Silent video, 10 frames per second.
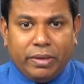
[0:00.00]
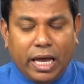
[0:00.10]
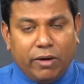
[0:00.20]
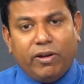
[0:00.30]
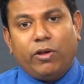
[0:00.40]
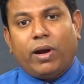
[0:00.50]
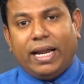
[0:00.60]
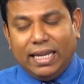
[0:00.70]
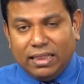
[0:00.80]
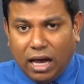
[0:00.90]
and when you are
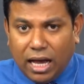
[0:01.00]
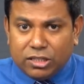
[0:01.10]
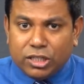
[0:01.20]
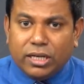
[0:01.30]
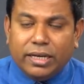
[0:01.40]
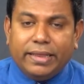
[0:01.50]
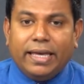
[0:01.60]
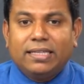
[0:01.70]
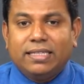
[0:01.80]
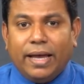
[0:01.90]
writing the answer in the
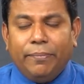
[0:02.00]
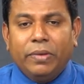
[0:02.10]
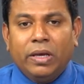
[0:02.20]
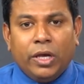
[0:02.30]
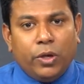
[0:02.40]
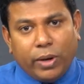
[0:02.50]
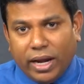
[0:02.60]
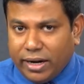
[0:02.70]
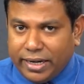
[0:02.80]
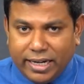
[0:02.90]
exam, you
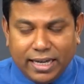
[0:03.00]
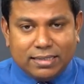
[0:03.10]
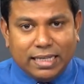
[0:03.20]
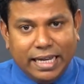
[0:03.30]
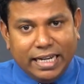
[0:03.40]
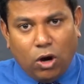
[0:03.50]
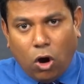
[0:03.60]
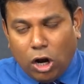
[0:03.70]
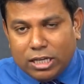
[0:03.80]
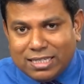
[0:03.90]
can write it as
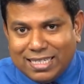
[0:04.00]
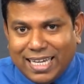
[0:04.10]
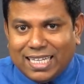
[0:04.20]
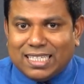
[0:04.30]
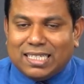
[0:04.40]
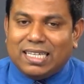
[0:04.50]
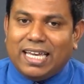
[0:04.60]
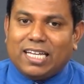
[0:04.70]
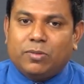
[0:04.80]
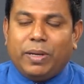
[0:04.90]
all 6
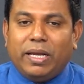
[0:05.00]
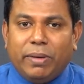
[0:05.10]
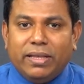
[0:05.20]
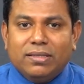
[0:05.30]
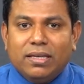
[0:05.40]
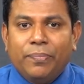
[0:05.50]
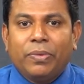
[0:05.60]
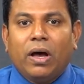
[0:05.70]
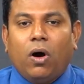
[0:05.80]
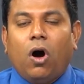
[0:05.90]
experiments,
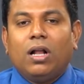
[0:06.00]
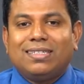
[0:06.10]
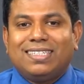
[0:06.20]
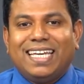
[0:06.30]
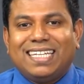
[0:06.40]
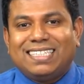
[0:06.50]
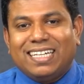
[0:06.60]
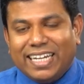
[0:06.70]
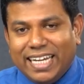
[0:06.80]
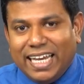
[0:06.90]
all 6
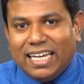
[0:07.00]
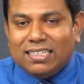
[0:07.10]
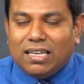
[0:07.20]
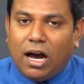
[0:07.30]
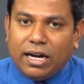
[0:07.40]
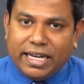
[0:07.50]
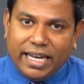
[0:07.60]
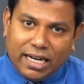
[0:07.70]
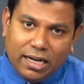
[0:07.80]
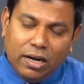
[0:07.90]
readings are
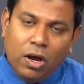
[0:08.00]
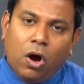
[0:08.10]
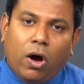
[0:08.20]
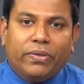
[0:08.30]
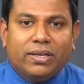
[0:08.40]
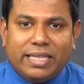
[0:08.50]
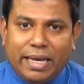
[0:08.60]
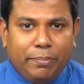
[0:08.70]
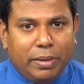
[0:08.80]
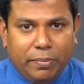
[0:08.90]
taken on the
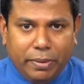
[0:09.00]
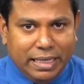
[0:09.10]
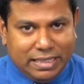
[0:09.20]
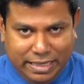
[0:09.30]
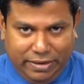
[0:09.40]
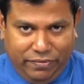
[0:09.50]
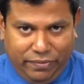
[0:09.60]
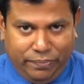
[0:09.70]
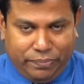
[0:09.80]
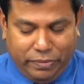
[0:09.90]
same paper itself.
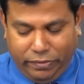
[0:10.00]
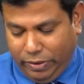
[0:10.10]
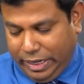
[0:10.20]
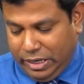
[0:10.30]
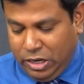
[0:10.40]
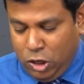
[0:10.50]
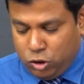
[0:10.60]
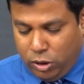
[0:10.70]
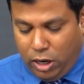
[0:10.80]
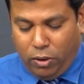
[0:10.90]
Right.
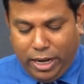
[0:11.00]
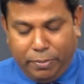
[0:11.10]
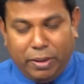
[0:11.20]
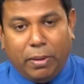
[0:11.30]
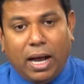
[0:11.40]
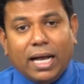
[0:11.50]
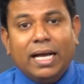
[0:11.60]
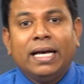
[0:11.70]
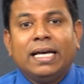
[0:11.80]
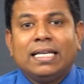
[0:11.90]
So now let me mark
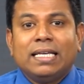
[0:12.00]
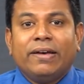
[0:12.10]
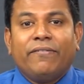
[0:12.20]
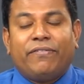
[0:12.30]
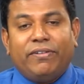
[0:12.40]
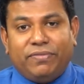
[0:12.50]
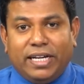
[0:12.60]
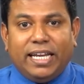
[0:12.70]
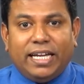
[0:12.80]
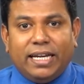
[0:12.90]
50
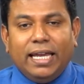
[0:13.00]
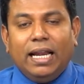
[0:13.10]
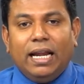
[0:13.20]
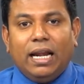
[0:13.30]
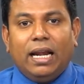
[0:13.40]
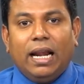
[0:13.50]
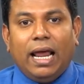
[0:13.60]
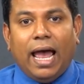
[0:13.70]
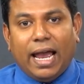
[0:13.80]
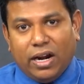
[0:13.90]
degree
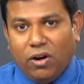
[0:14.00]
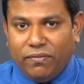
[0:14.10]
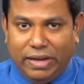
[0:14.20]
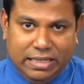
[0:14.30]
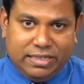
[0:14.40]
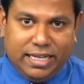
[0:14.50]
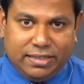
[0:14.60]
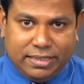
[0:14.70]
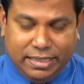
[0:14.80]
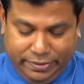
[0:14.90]
angle of
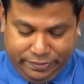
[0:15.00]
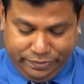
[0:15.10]
incidence.